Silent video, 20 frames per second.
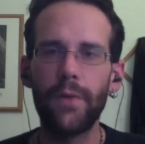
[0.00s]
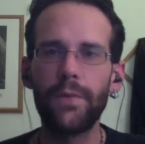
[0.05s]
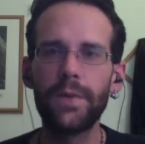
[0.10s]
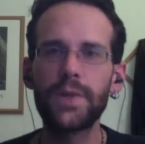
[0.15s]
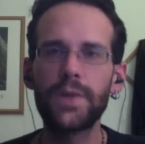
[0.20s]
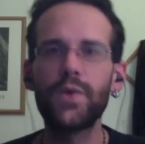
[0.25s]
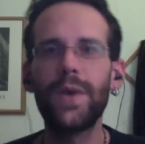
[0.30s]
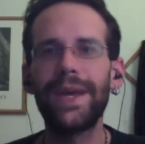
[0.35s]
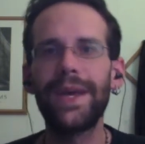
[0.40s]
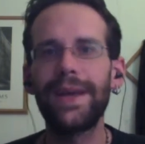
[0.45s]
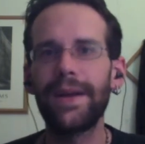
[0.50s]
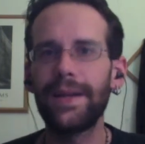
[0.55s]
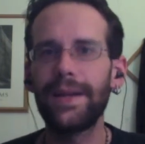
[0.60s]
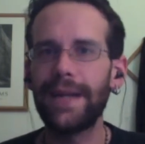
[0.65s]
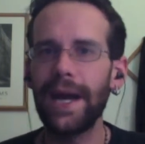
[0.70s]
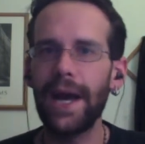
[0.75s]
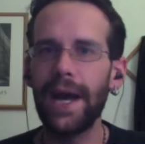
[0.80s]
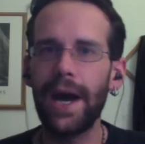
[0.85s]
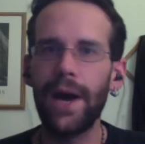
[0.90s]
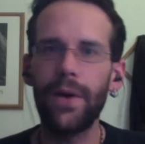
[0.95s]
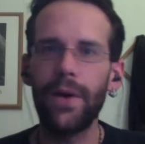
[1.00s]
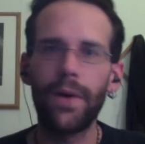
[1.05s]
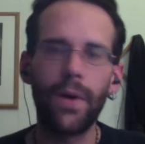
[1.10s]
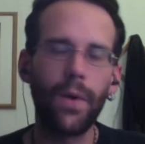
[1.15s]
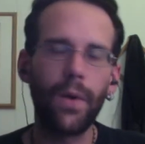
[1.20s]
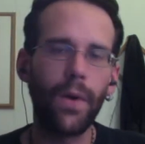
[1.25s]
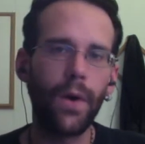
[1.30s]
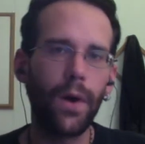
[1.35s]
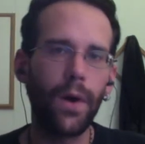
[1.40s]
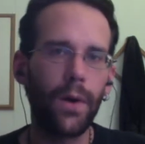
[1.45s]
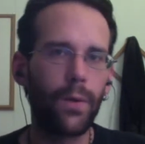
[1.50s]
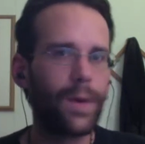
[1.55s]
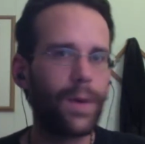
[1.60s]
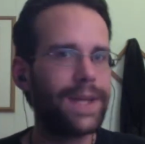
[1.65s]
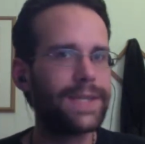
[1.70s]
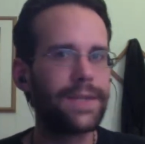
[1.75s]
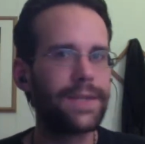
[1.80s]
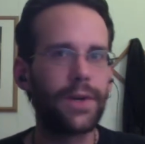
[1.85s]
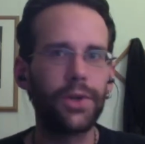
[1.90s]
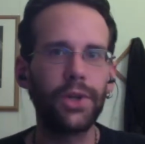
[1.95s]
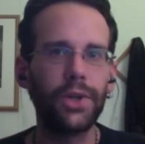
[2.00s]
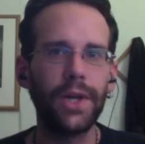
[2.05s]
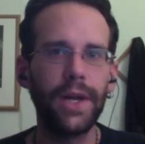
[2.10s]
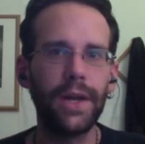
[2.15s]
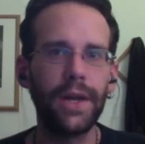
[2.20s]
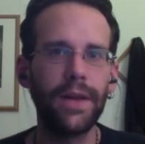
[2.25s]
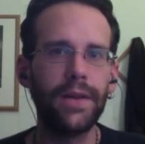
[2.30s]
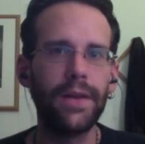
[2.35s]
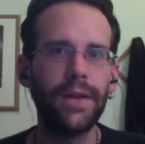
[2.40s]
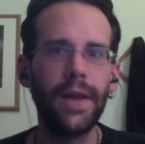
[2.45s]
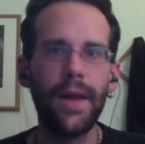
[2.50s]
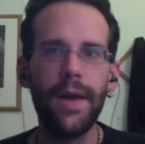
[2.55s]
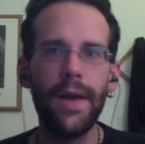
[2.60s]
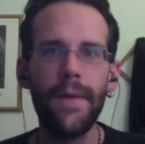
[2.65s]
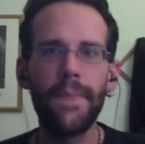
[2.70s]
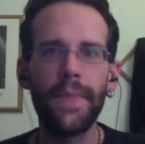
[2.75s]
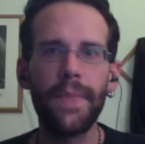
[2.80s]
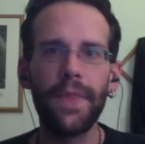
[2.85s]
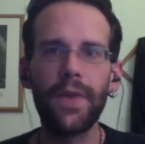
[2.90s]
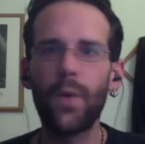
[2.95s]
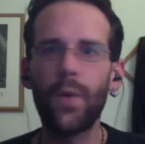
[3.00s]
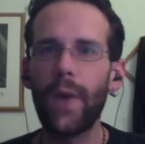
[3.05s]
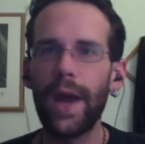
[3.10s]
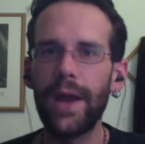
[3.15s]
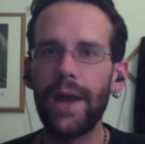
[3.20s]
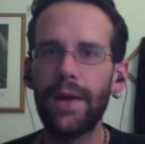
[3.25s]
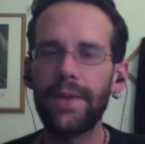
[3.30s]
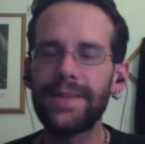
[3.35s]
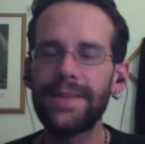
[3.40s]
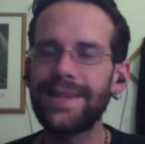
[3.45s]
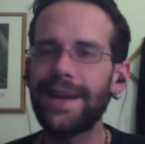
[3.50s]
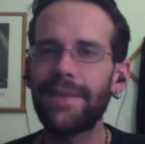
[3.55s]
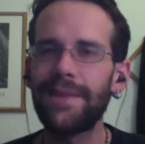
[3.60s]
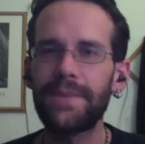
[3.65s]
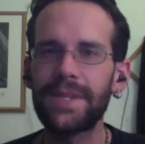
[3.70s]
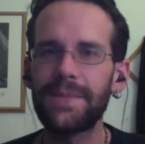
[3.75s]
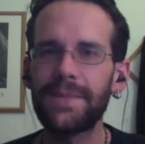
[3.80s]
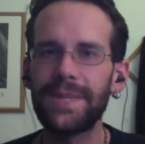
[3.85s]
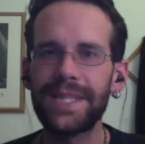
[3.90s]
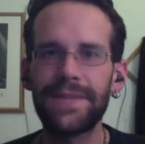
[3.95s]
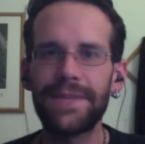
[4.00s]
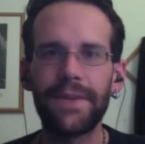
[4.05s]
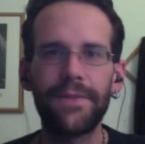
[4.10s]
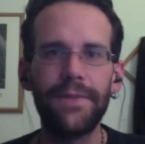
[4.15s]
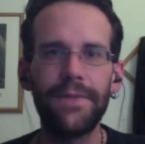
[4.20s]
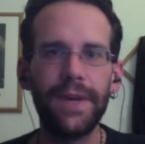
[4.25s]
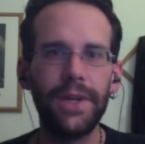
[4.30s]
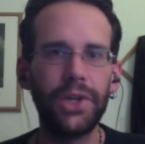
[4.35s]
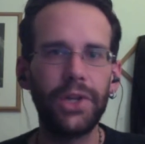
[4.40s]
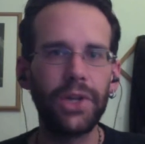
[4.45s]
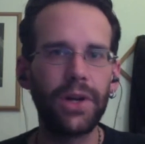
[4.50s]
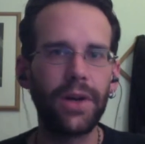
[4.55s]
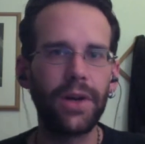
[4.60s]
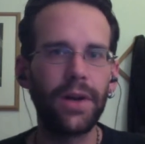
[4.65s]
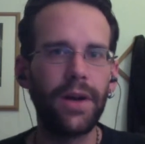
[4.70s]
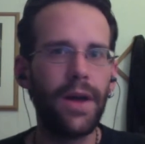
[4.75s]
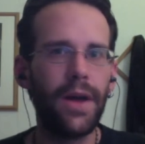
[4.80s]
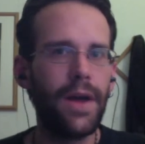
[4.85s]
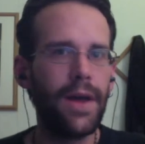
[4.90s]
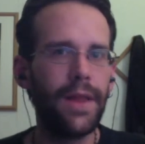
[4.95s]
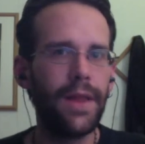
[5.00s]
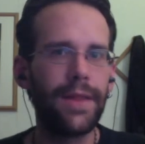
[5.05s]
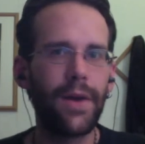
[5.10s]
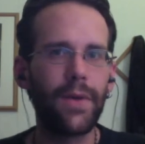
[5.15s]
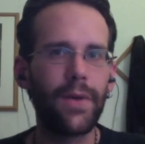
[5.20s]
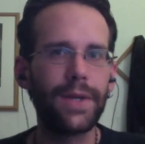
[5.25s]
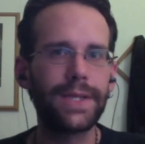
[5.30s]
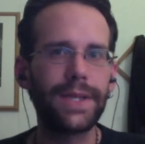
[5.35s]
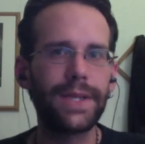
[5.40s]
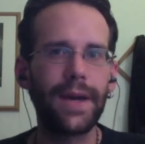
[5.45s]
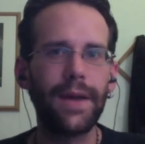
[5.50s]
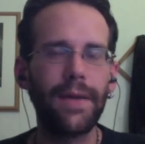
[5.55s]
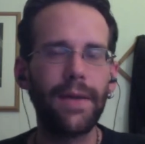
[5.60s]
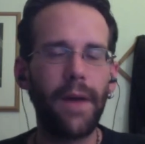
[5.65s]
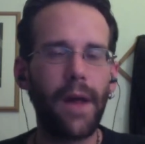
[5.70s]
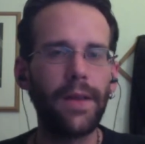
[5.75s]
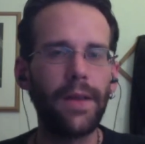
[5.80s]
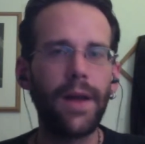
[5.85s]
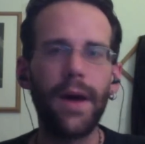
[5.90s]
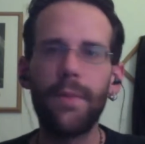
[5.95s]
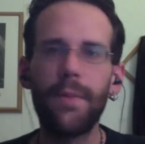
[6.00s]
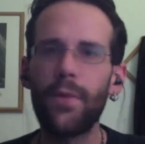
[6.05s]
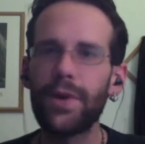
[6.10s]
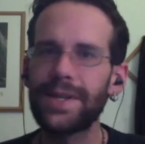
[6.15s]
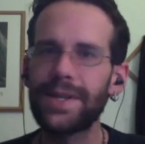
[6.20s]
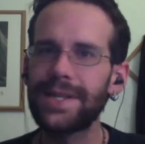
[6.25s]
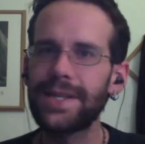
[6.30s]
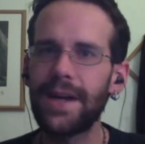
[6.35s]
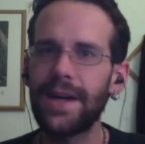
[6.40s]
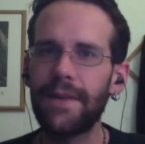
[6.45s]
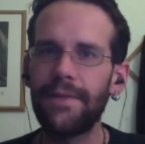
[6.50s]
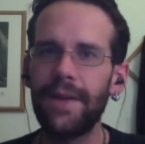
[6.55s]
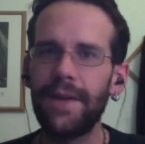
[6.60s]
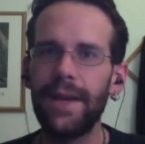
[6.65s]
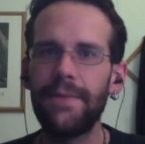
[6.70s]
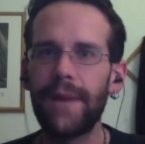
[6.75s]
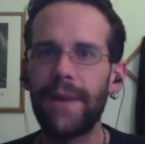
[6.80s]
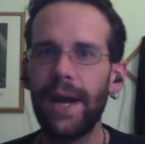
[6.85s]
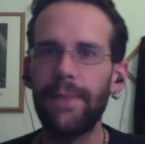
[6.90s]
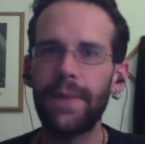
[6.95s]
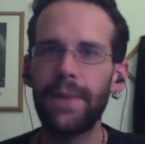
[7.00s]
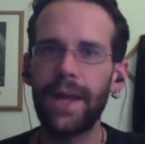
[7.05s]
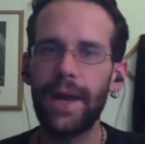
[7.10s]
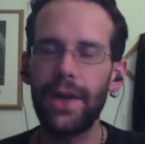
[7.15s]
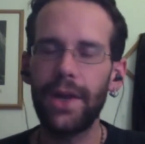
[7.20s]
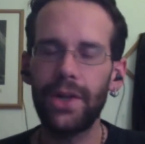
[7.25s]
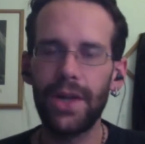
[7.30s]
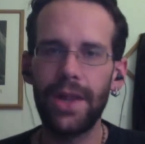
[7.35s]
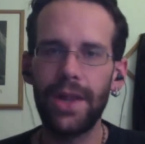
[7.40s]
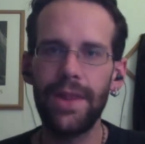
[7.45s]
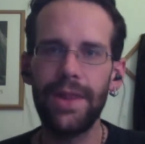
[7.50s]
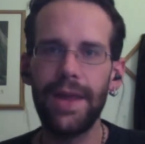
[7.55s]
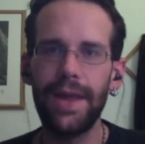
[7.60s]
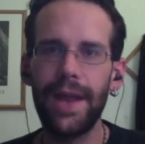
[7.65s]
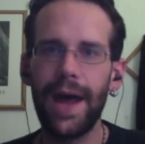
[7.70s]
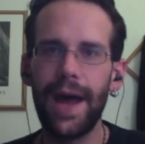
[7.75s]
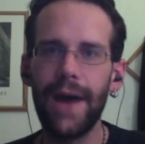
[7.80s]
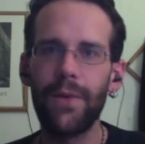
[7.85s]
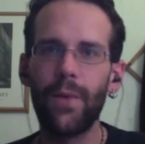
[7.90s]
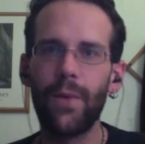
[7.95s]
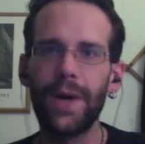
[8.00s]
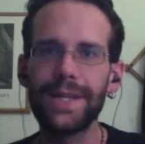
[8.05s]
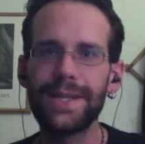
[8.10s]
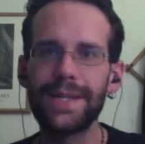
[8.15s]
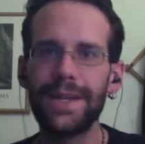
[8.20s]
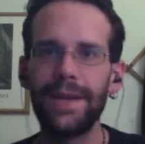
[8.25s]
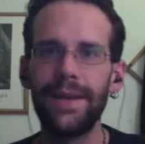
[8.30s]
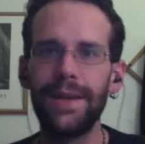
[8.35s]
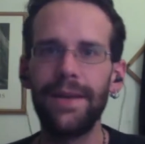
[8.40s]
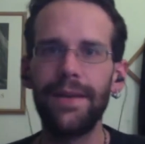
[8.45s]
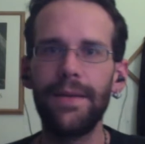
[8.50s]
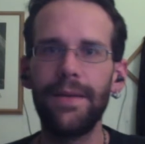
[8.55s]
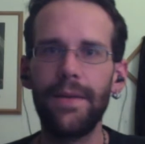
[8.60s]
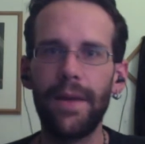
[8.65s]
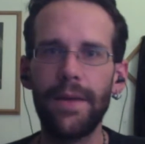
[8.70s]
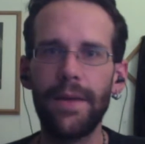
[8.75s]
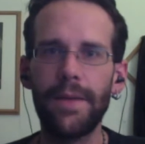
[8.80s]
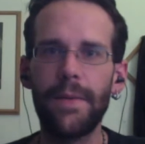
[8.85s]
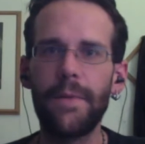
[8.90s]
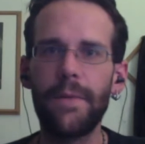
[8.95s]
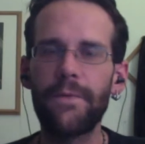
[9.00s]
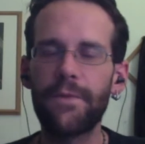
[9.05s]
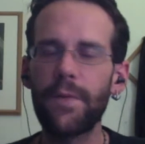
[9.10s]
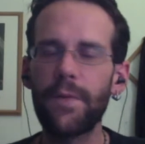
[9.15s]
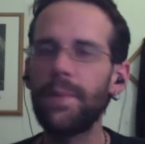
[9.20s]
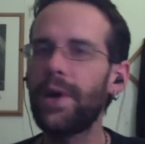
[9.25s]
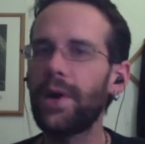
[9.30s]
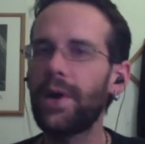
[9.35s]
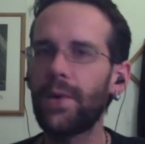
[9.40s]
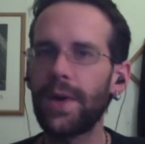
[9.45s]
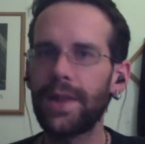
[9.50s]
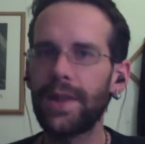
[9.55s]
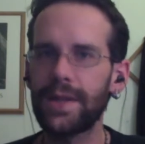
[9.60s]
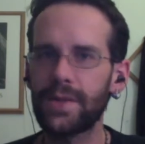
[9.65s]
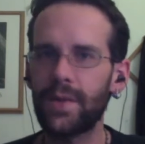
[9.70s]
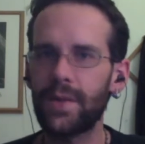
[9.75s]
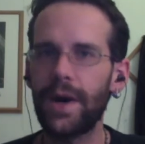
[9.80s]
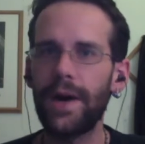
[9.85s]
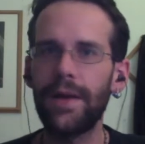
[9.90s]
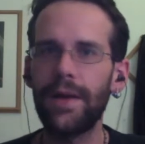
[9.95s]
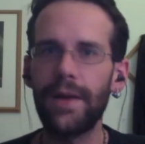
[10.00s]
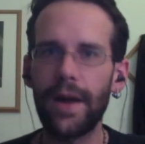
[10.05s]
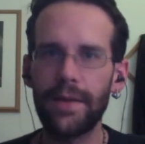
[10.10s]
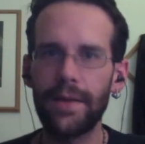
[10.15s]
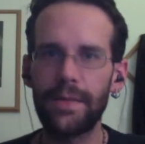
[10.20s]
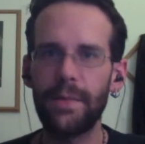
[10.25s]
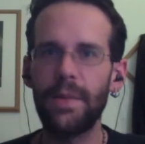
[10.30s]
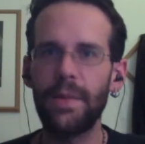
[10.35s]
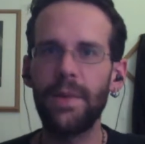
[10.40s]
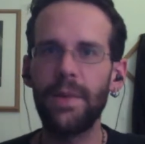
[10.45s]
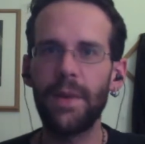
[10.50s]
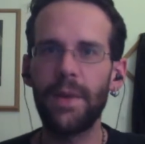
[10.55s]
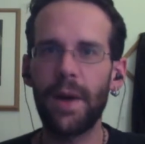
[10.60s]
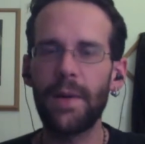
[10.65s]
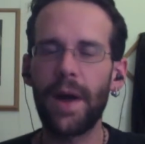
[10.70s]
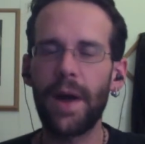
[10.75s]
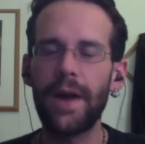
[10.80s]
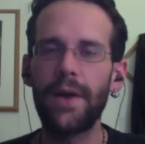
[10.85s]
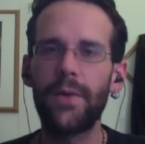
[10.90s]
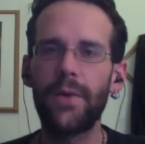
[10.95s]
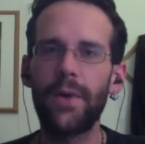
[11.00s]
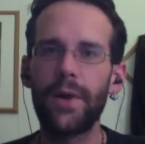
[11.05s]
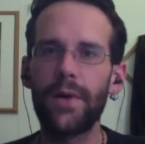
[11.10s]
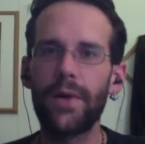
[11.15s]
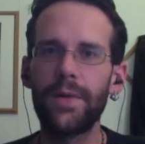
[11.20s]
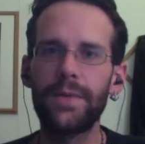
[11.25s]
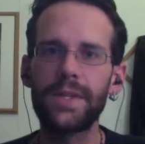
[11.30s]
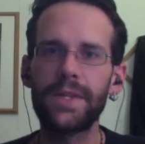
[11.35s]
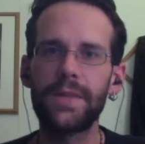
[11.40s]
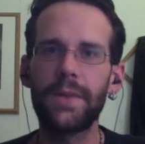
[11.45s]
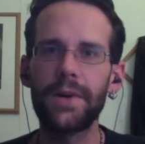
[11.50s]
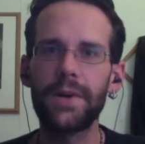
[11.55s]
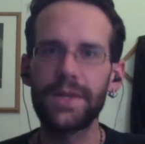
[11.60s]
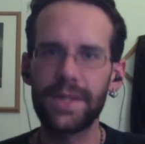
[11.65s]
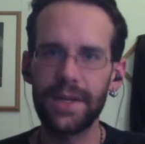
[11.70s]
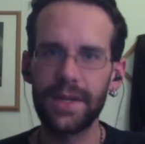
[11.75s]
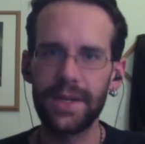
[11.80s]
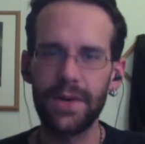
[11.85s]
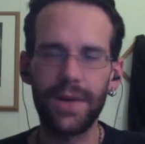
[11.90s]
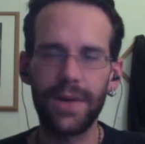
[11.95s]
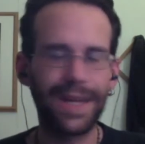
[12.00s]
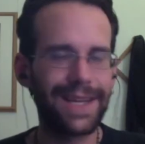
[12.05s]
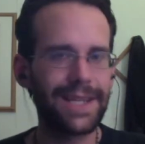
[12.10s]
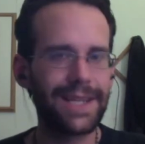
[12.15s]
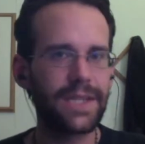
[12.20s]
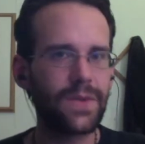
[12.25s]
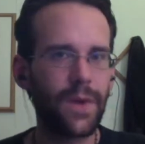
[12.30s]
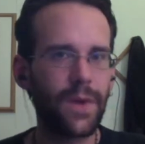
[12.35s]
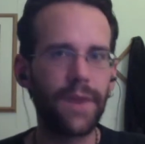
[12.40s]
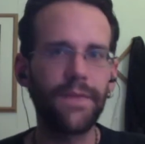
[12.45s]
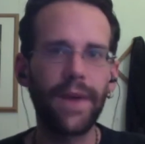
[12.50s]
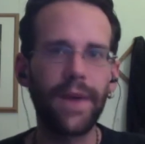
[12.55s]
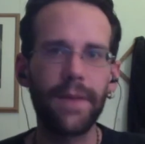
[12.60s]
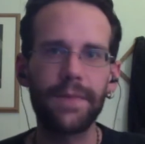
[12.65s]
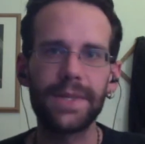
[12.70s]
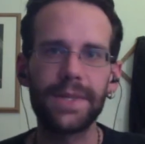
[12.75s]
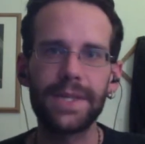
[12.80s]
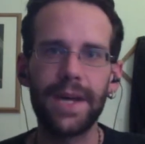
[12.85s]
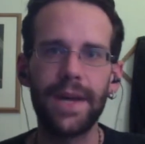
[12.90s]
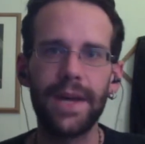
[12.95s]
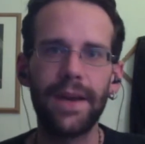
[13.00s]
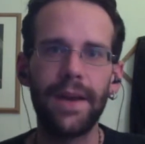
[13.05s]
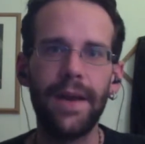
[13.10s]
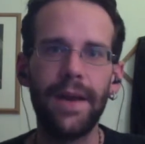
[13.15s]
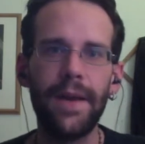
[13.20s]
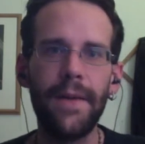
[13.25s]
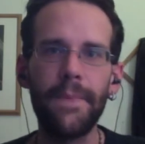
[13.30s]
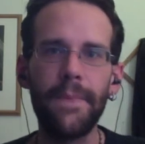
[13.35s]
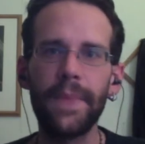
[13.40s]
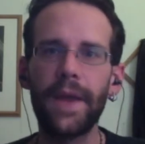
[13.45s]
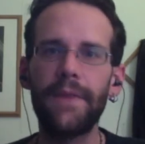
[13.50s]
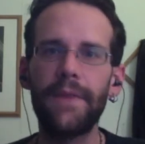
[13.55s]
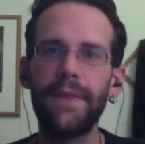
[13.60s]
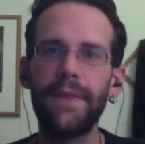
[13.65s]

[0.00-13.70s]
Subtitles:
tweaking a layout or researching the way to set up a specific feature. There was a lot more stuff in my application that I wasn't familiar with as well. I know we were supposed to do at least 25% of the